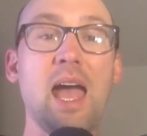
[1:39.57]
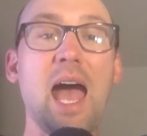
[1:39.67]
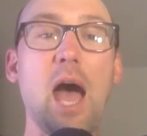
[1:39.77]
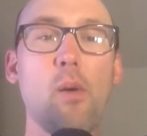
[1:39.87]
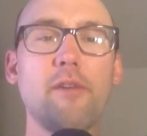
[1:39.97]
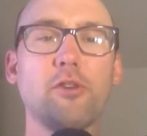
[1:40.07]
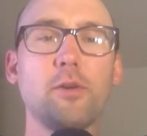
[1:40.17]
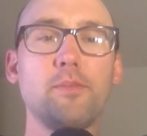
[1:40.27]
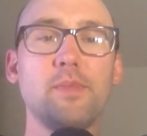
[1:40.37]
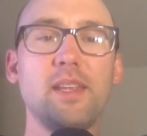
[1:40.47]

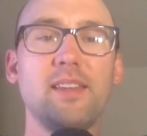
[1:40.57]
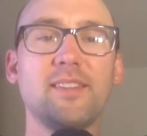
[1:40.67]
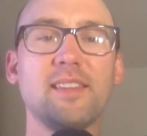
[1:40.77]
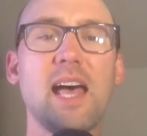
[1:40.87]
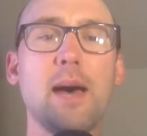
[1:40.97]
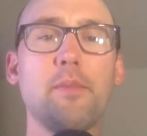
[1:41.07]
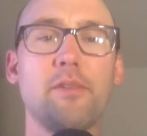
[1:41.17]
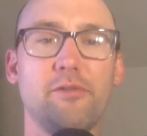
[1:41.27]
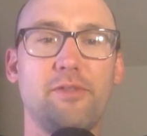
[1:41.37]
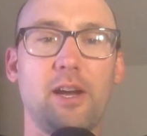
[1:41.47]
However, Islam
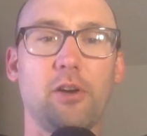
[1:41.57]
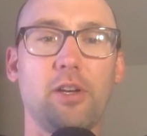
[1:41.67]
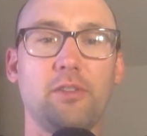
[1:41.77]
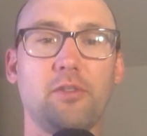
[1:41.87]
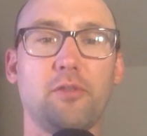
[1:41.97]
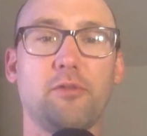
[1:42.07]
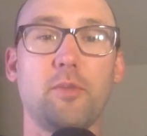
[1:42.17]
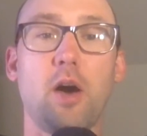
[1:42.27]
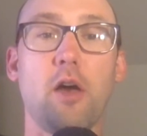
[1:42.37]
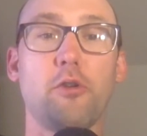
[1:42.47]
varies
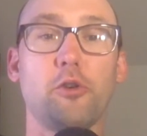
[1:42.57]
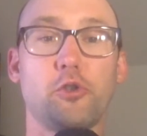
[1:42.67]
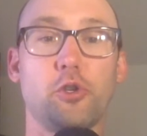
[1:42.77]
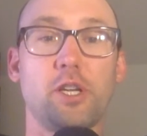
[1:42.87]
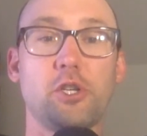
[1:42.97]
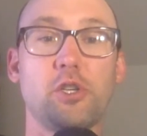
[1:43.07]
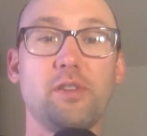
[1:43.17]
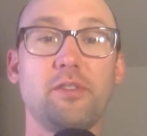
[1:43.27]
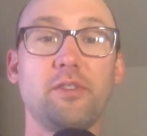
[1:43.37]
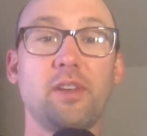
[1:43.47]
from other
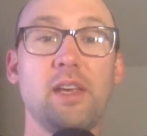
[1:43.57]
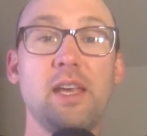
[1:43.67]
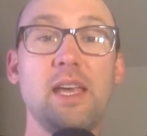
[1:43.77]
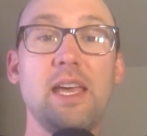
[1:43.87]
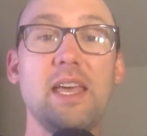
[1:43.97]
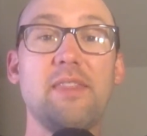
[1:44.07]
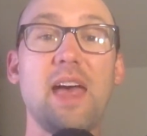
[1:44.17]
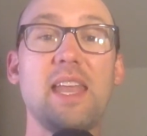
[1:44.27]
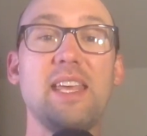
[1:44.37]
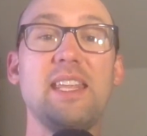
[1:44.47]
traditions in
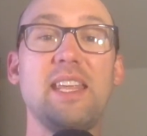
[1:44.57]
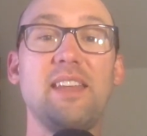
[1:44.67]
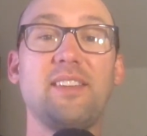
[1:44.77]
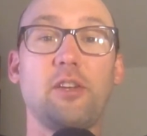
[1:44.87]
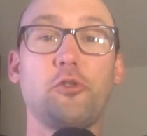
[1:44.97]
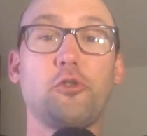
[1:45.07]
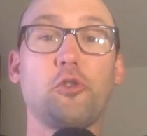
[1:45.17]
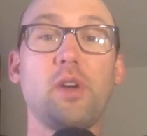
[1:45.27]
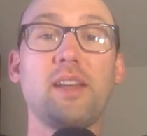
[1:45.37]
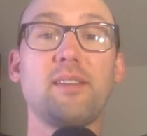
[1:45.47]
that it is a
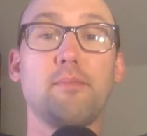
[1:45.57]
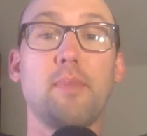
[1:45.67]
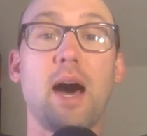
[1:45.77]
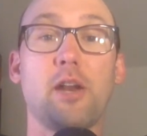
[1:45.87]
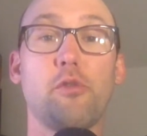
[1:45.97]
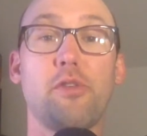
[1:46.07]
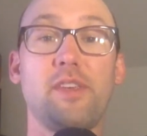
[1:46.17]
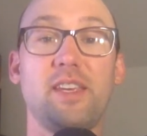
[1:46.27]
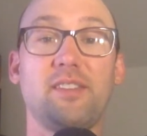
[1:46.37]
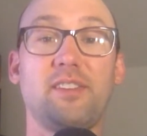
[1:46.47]
strict
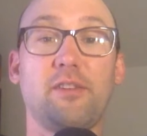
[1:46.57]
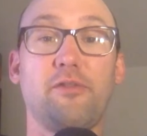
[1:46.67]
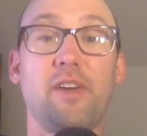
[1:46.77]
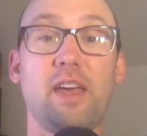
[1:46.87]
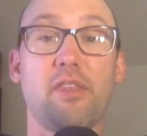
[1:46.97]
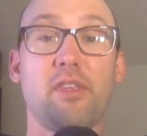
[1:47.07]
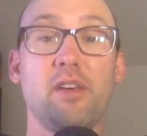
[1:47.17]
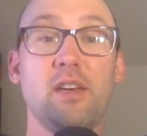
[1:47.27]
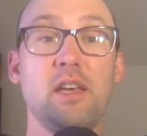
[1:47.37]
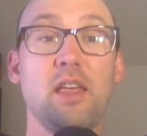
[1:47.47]
monotheistic faith
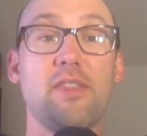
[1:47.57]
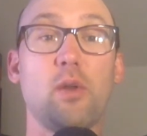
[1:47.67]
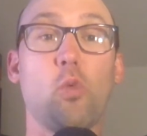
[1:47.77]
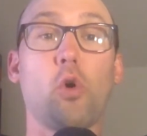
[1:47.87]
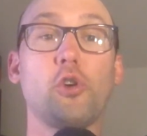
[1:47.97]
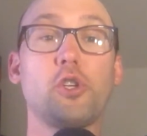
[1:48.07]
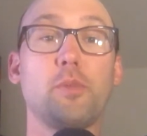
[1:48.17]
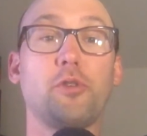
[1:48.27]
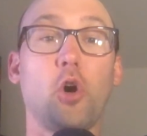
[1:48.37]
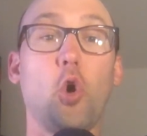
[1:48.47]
that
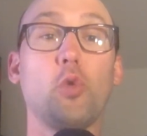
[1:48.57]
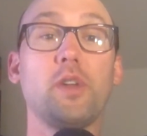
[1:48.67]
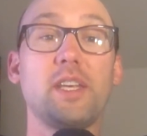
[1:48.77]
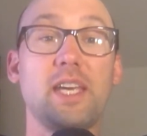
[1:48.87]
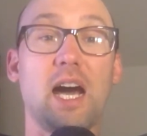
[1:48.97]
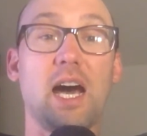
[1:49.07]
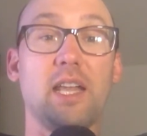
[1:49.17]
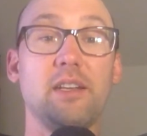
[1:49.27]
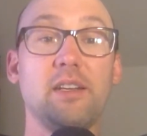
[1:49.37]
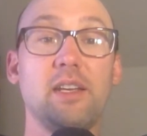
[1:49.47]
worships only
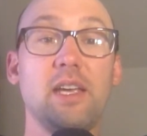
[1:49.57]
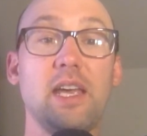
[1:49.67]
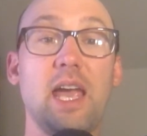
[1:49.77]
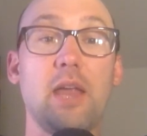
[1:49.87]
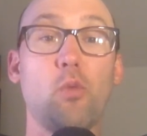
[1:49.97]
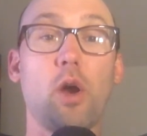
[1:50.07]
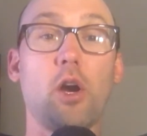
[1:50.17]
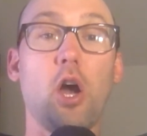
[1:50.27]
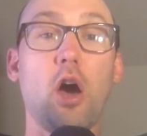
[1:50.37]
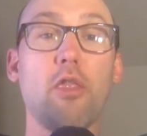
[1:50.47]
God, and
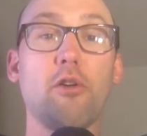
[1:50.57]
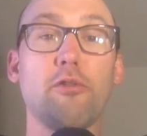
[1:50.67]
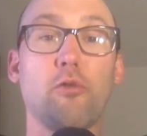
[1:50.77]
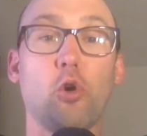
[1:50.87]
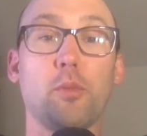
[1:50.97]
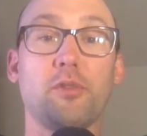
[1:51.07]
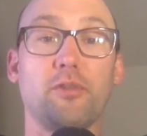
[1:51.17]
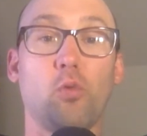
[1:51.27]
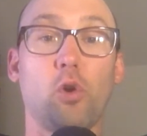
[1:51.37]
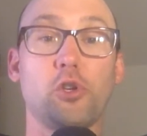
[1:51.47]
where other forms
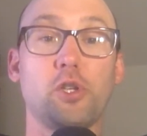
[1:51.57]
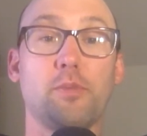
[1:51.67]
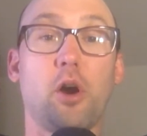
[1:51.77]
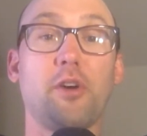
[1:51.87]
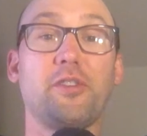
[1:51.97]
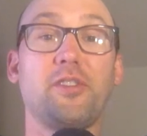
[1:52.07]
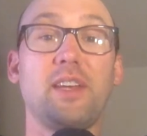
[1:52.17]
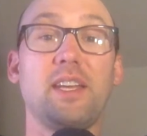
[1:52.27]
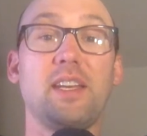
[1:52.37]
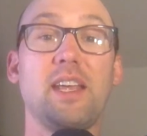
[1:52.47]
of worship are
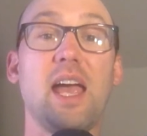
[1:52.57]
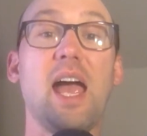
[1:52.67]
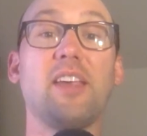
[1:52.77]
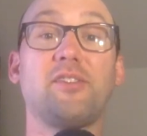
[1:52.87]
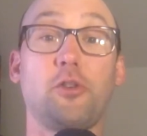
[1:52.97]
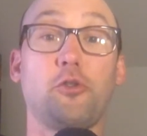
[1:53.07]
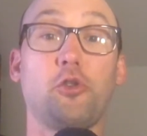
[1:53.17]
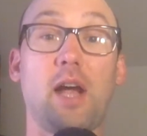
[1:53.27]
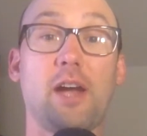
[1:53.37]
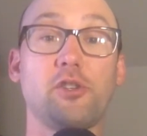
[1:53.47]
seen as
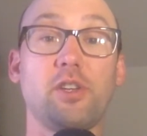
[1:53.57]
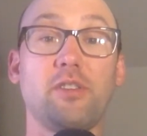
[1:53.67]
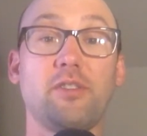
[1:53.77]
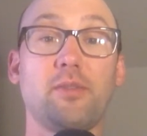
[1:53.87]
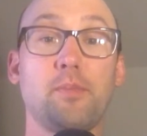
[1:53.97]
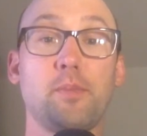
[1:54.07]
distractions.